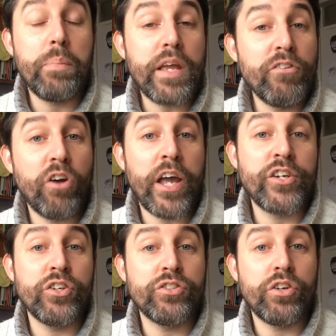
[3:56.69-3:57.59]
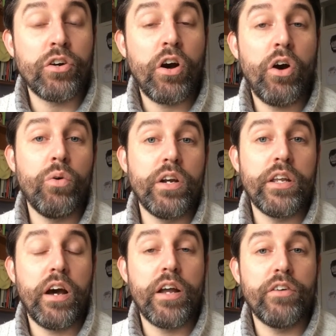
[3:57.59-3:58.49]
be righteous or
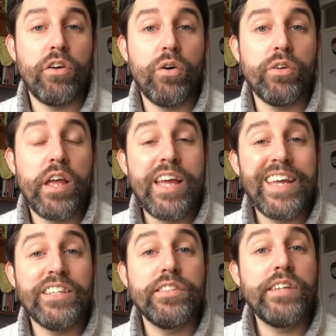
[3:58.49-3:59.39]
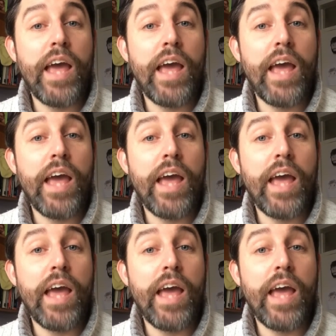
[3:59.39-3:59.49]
holy on our own, is